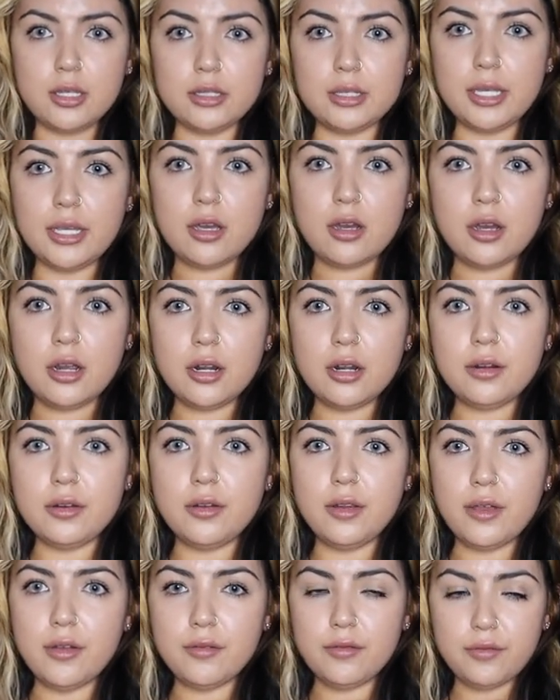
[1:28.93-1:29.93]
They
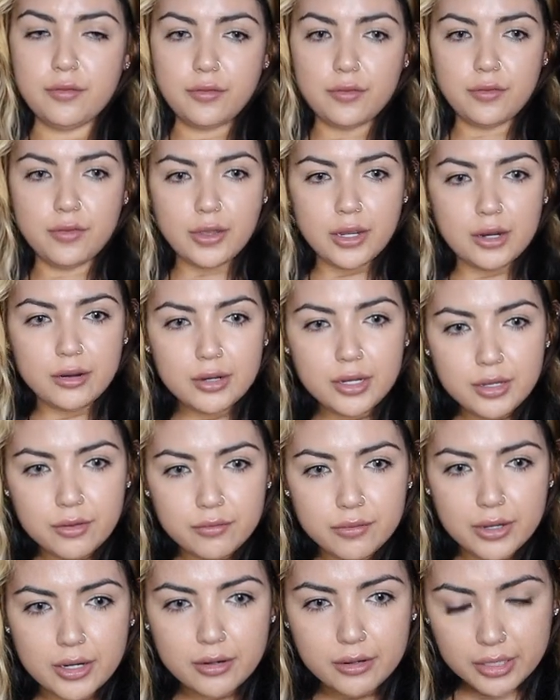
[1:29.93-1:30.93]
are very,
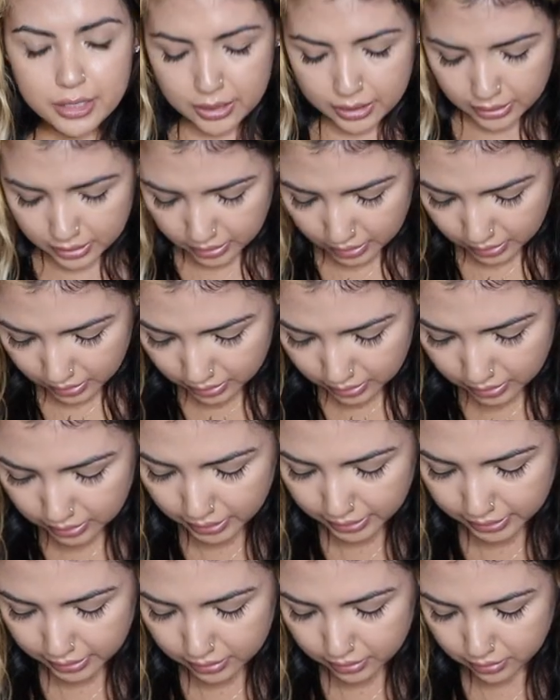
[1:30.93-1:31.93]
very
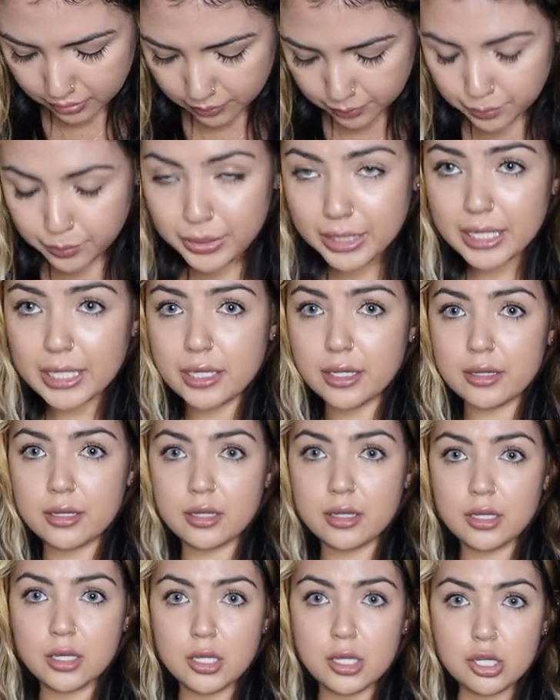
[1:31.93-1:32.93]
like big.
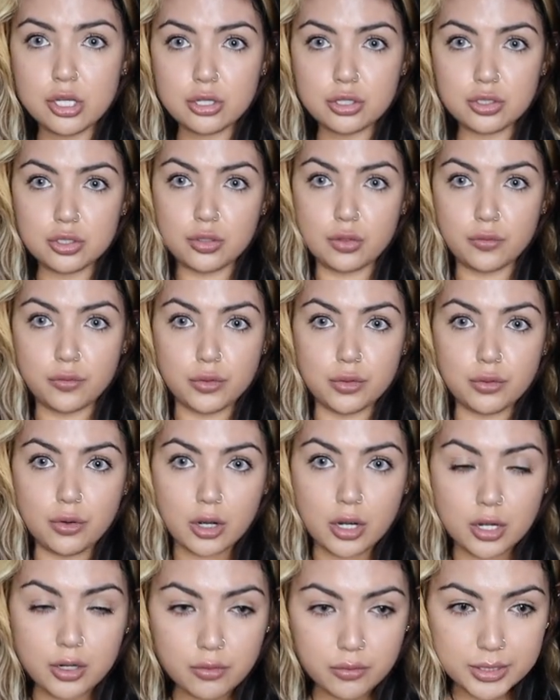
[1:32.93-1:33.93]
So if you
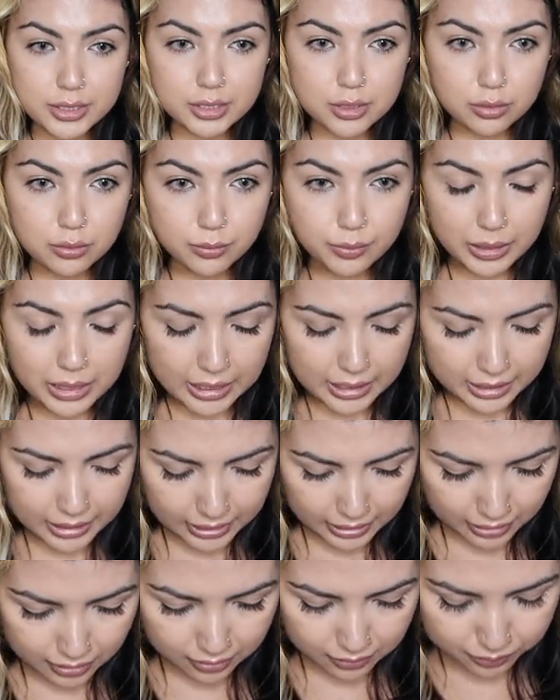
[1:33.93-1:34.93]
are going to buy,
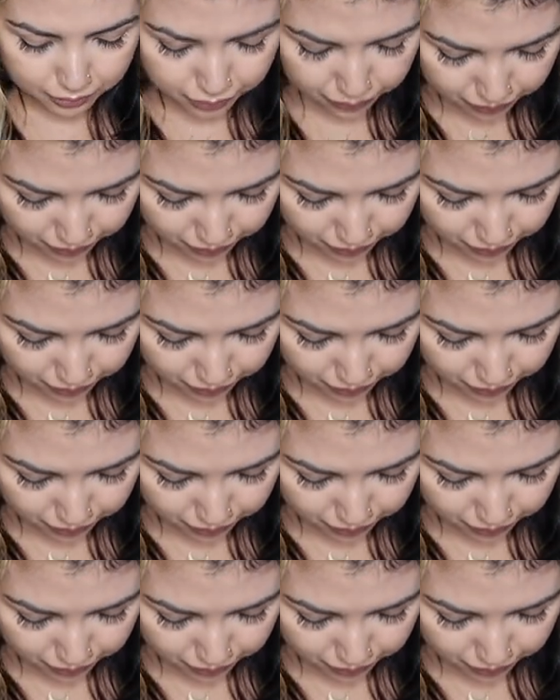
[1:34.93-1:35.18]
I